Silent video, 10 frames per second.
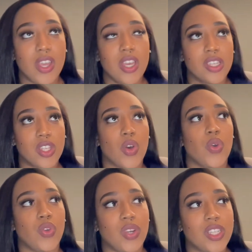So
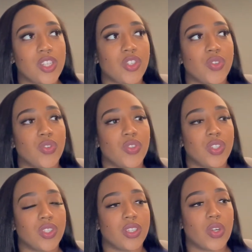you need to choose,
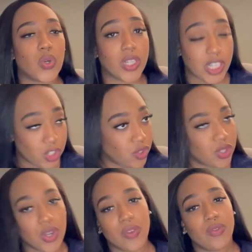or not choose,
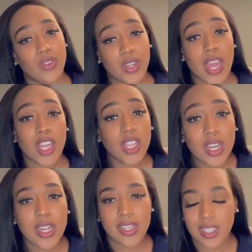or kind of learn
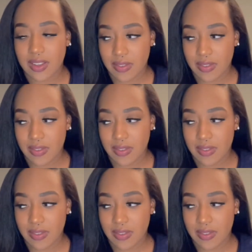yourself.